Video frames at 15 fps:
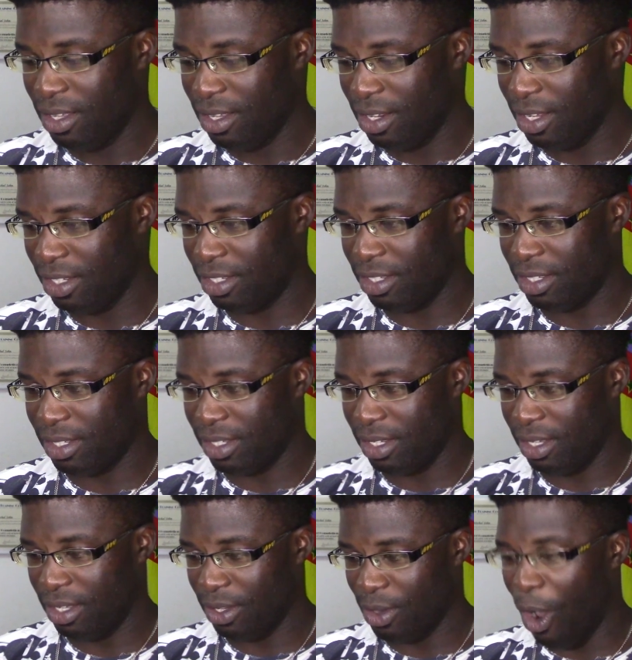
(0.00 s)
Let's just
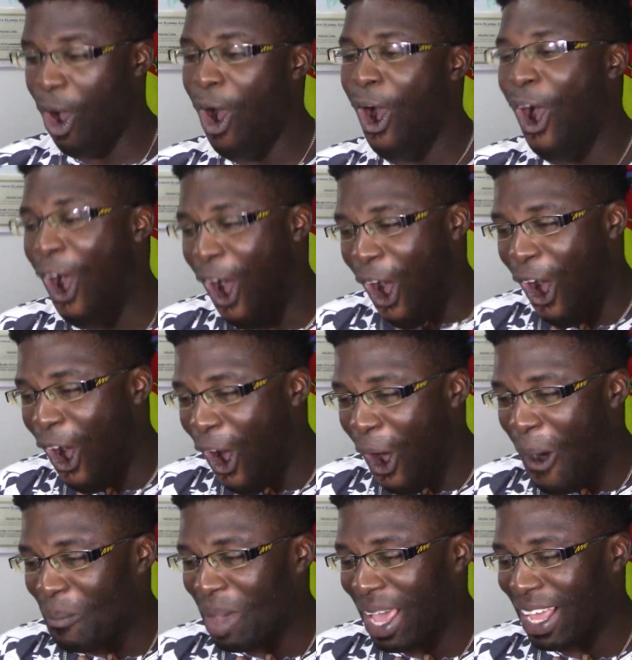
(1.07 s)
see.
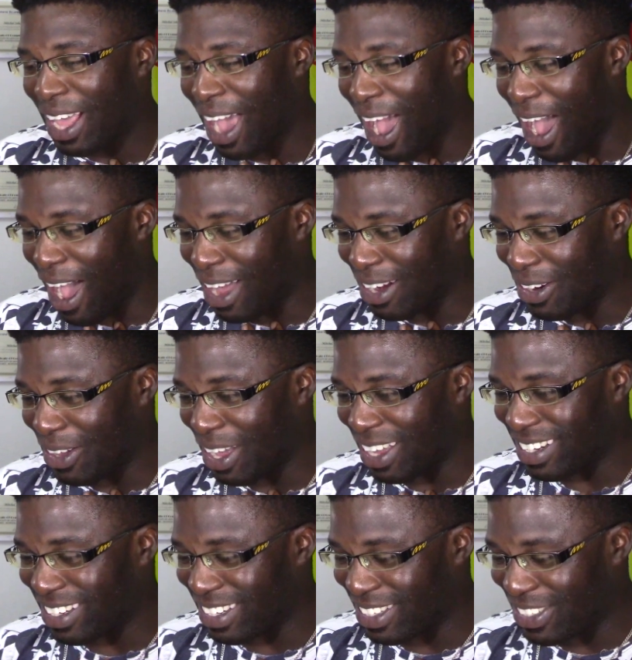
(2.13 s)
Oh my god, look
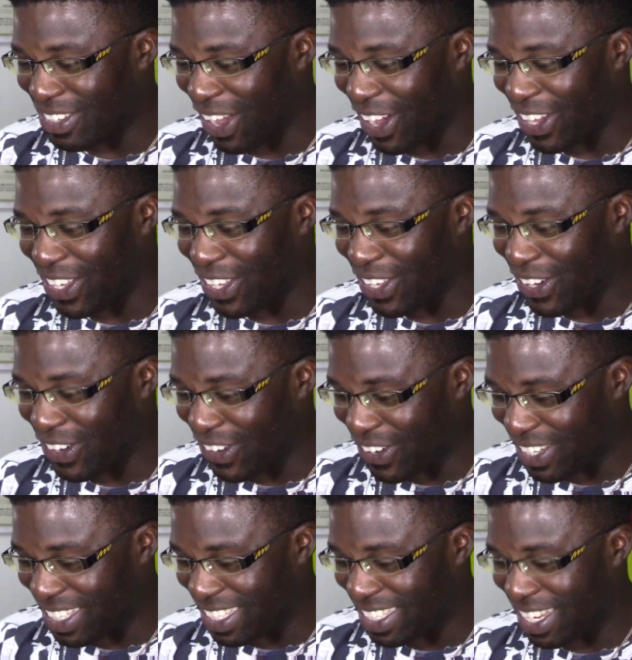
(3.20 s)
at it, so
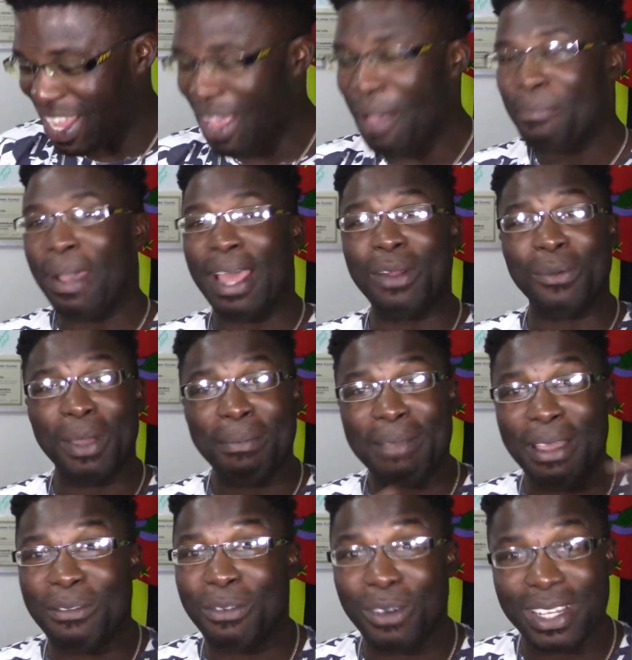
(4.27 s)
cute. By the way,
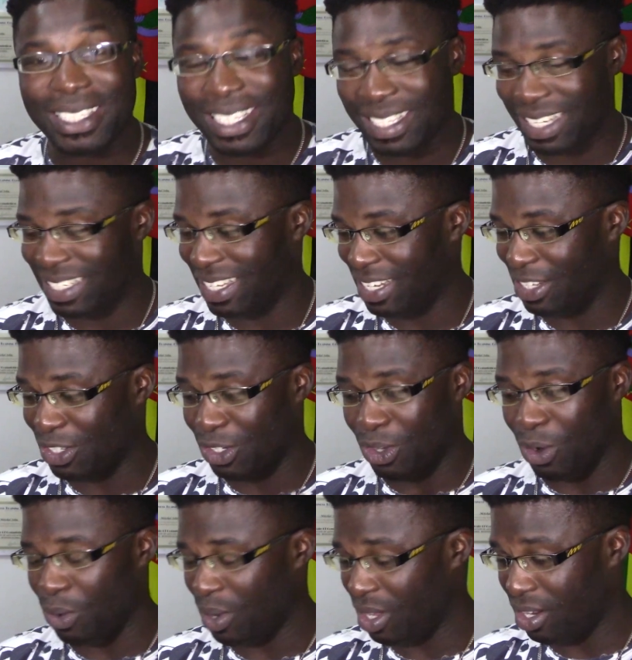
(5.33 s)
my voice, as I said, is
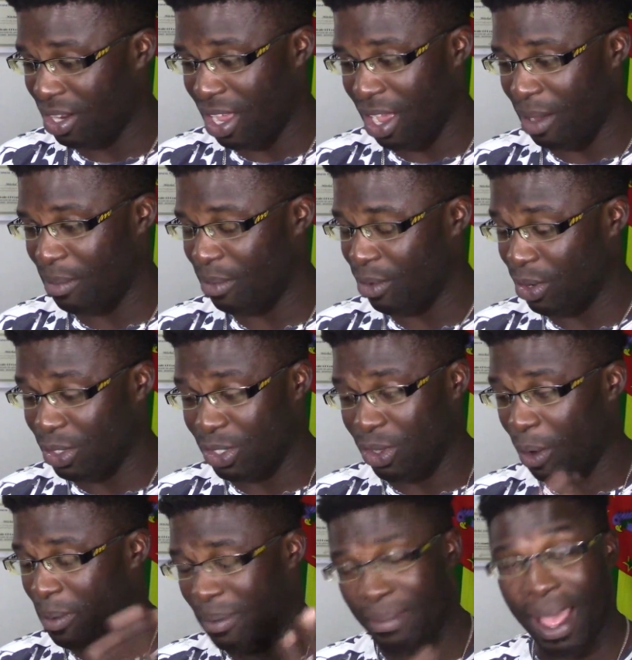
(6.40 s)
going, or it's
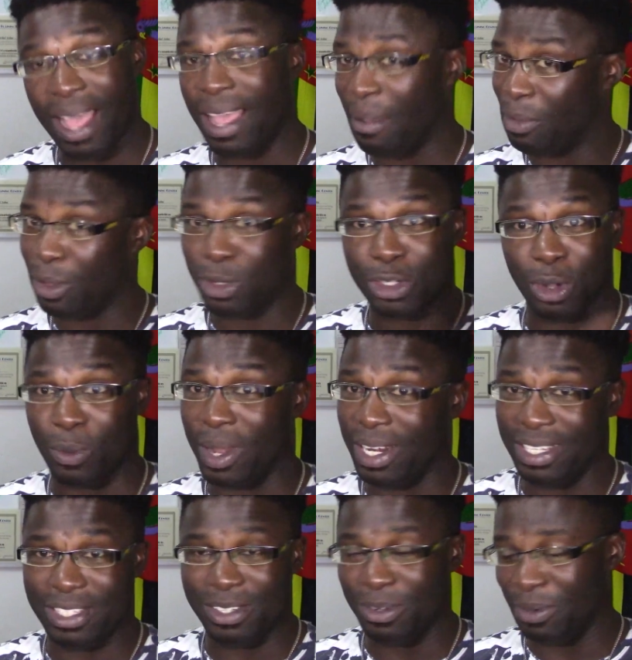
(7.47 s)
coming back. I'm not sure what
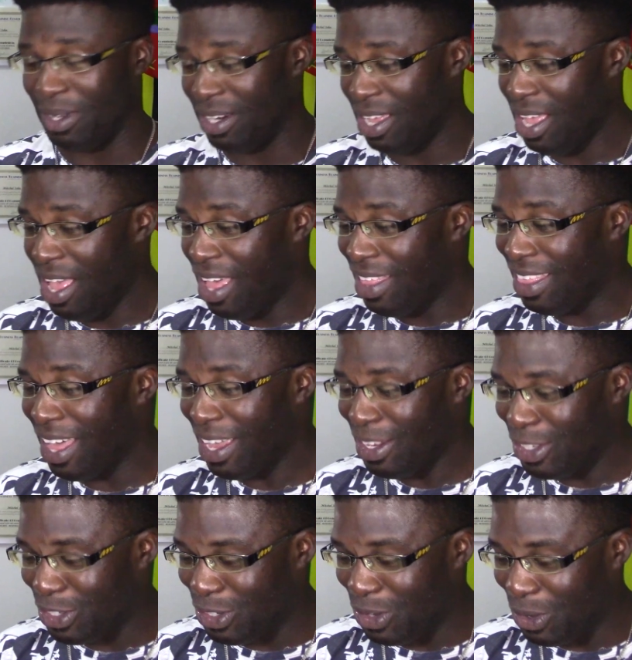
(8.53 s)
it's doing. That
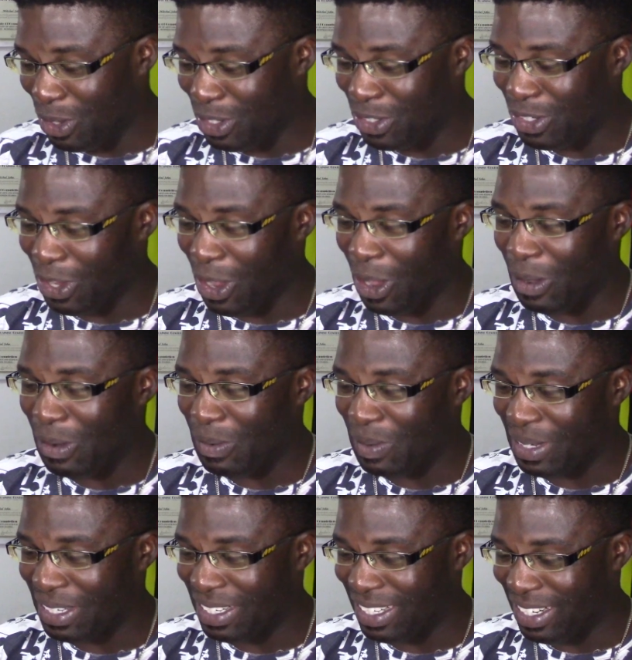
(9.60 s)
is so
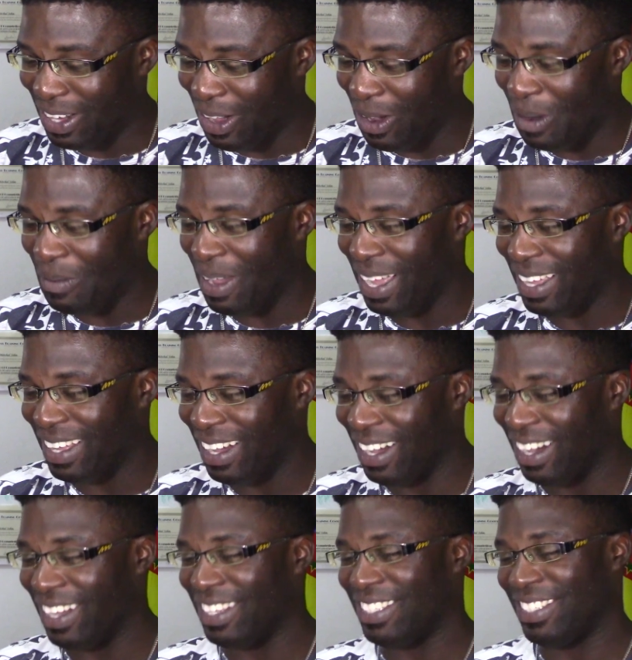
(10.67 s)
adorable. Oh my
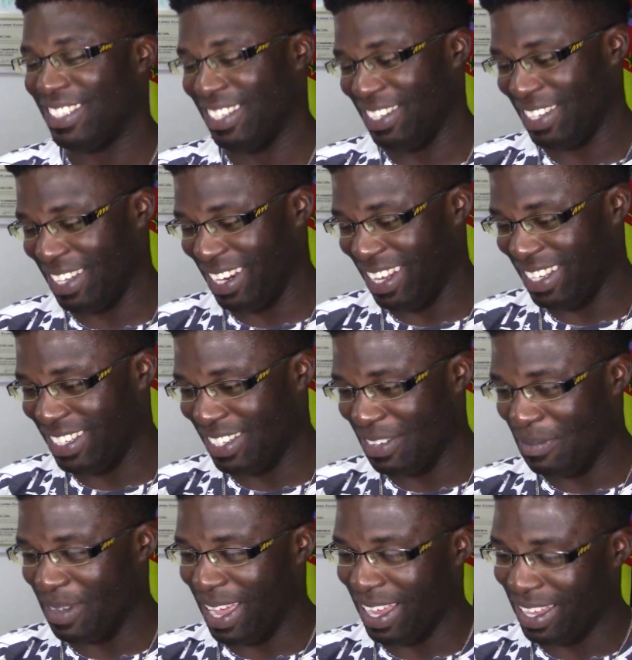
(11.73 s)
gosh. Okay, let's
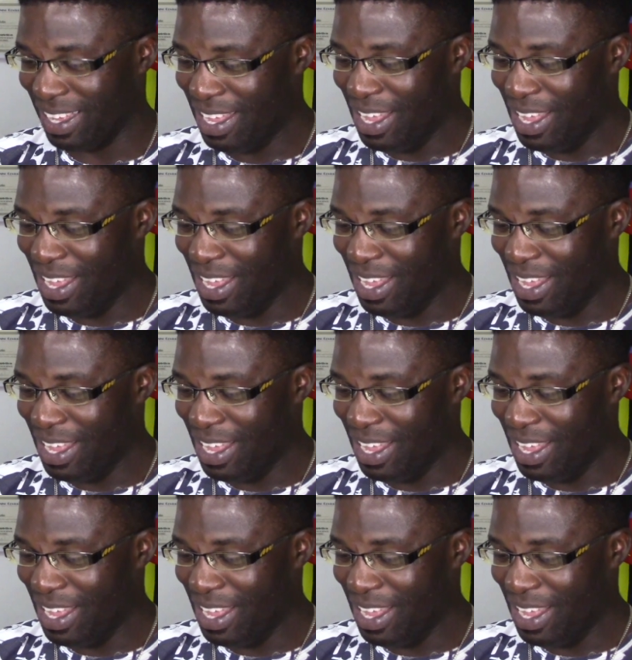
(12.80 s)
go back.